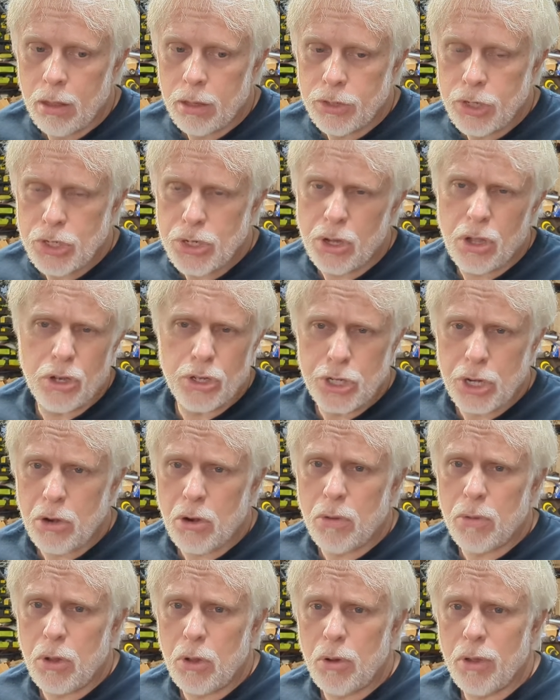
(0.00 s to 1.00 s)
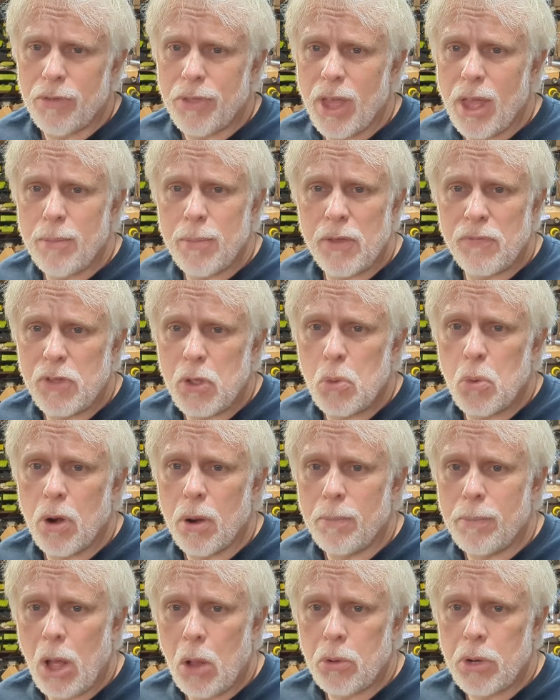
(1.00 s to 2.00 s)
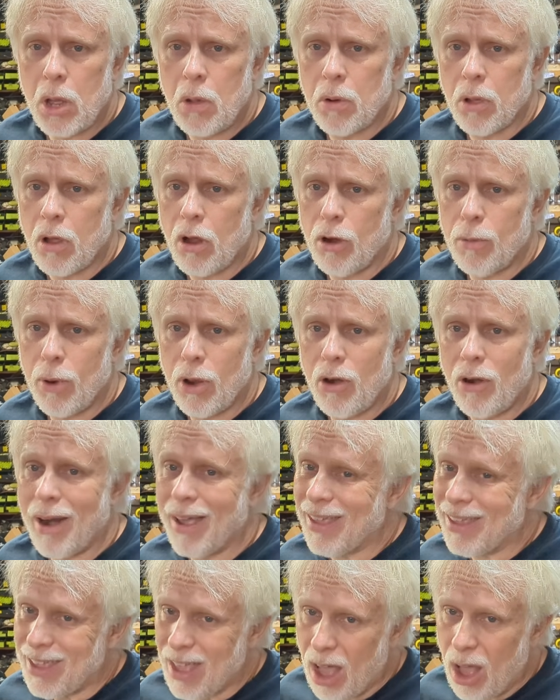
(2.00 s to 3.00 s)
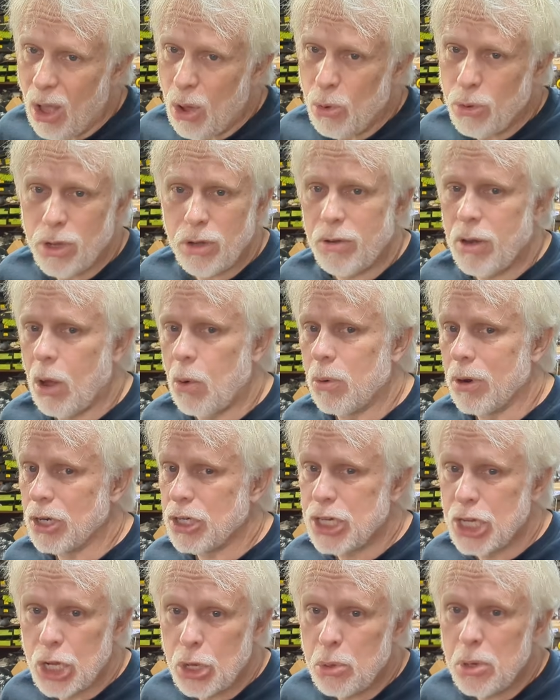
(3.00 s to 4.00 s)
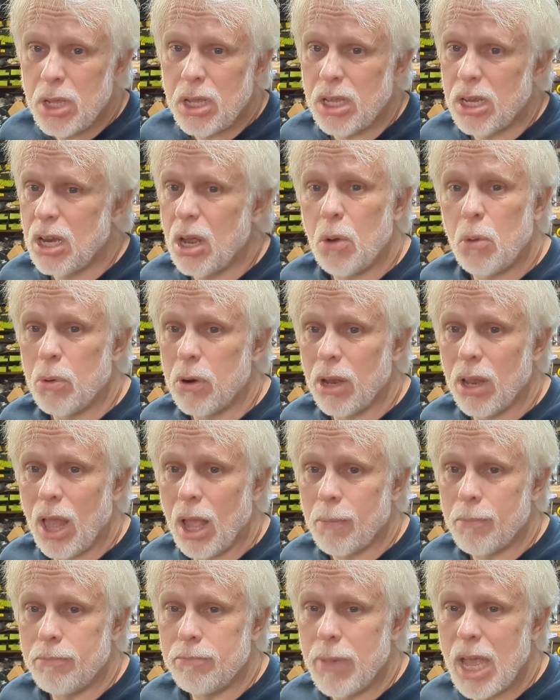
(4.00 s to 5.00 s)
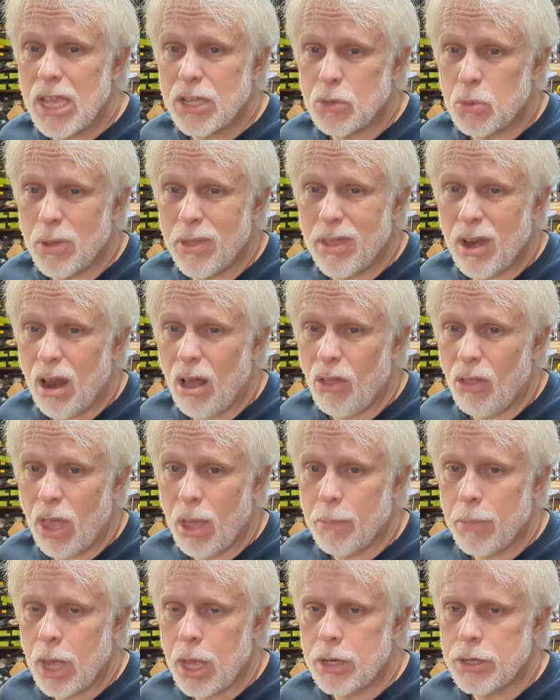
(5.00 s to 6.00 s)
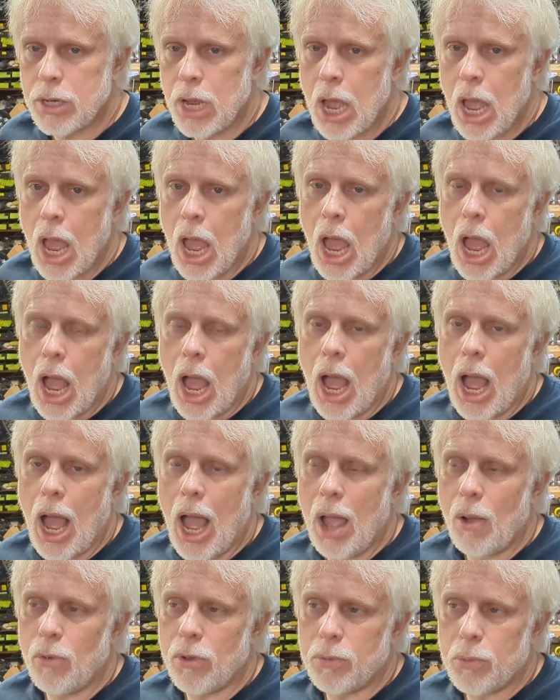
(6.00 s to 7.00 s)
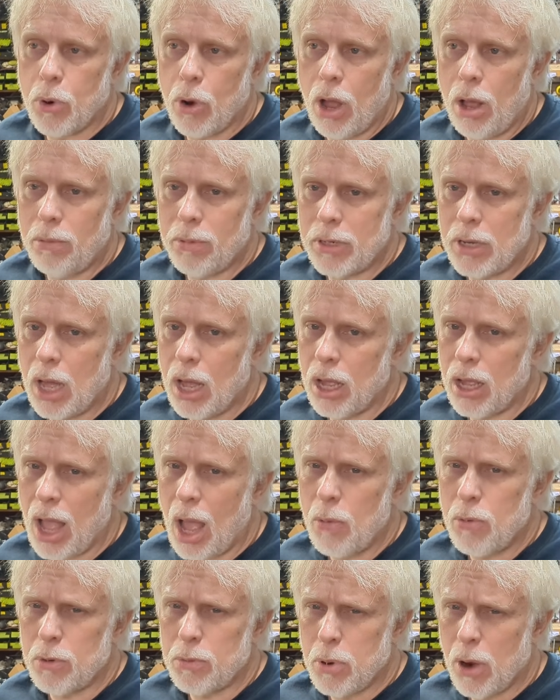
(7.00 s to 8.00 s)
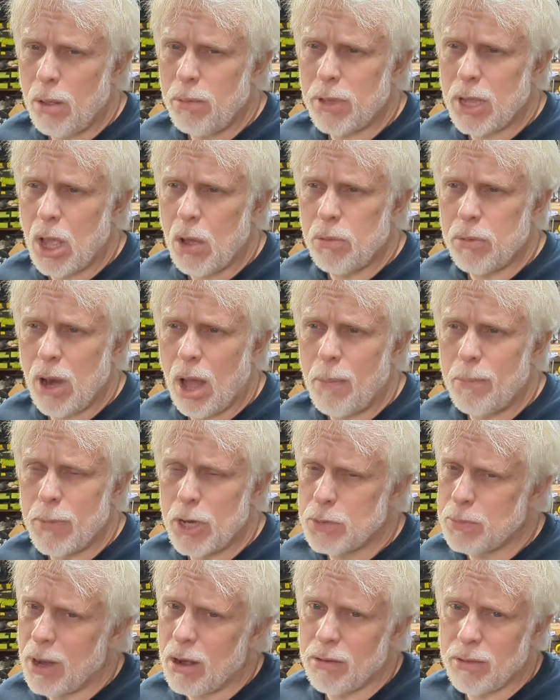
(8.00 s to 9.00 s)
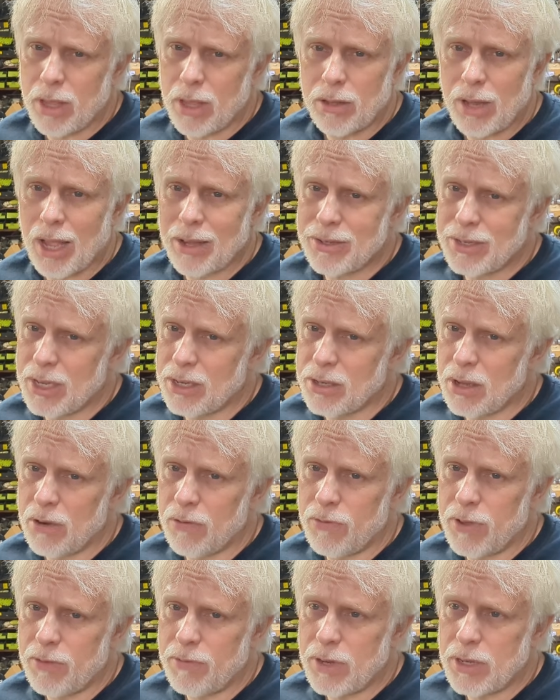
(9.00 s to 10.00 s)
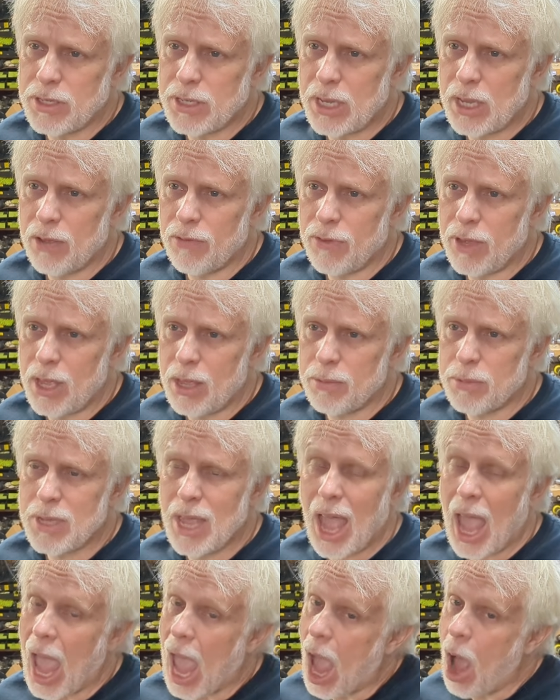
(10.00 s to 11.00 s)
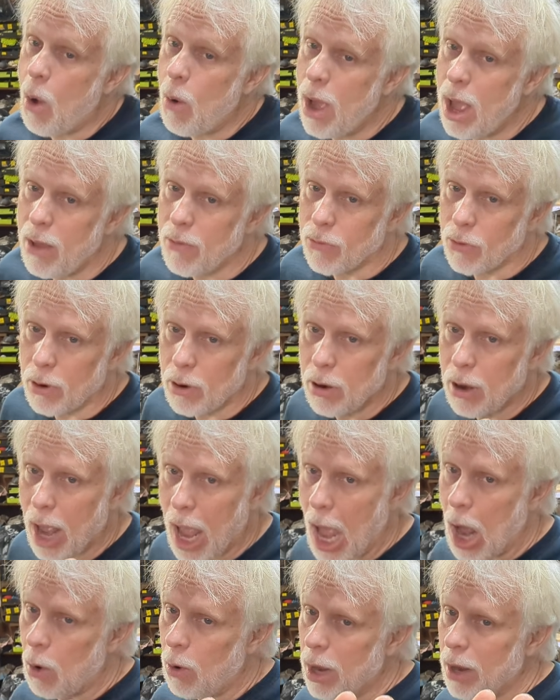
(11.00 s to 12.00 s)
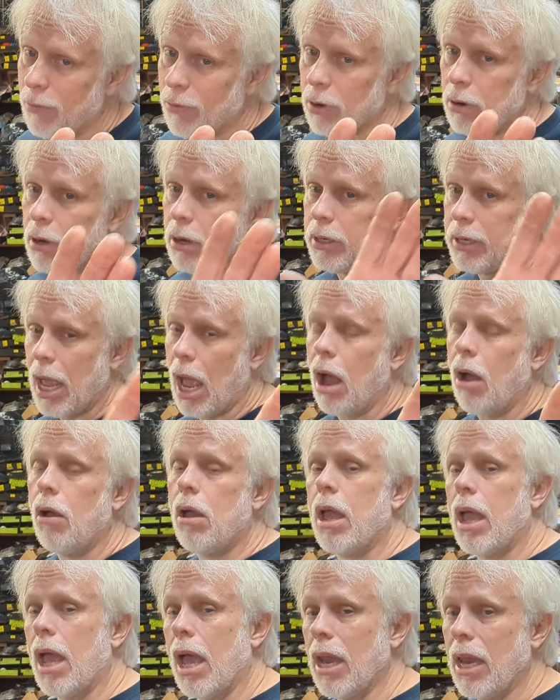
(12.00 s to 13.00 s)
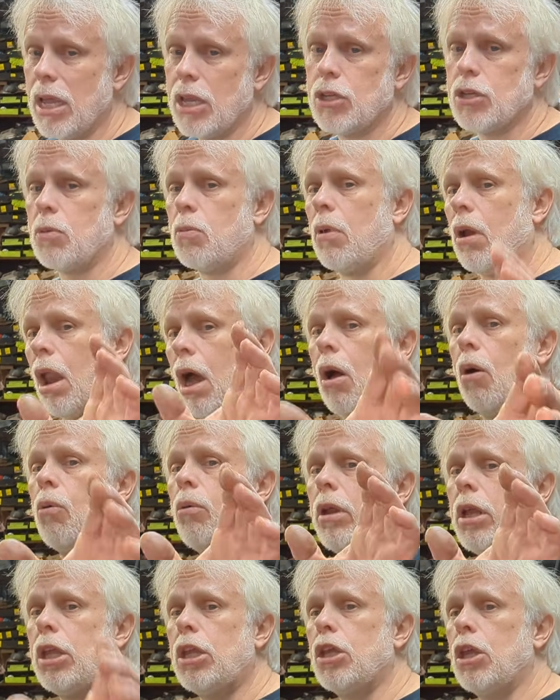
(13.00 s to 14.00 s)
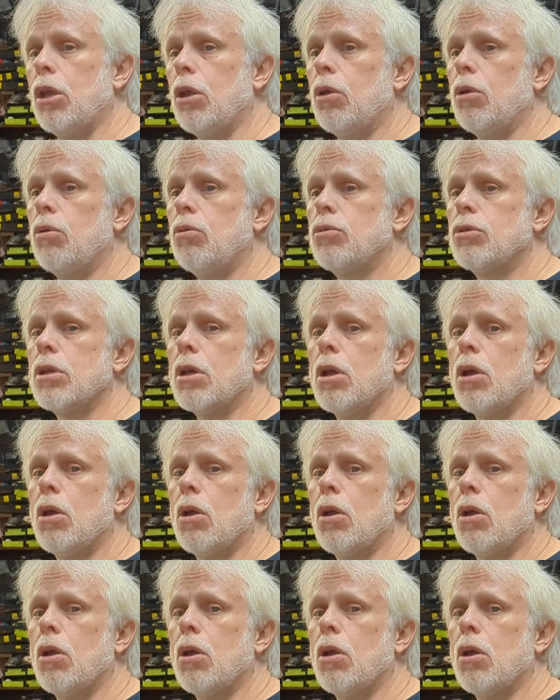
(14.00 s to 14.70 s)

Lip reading: just a good general rule of thumb, if you want to bolt on a carburetor and go, you don't want to tune it, you don't want to like mess with it all that much. I would probably not. I would probably go not much bigger than like 650 CFMs. However, now an engine will only use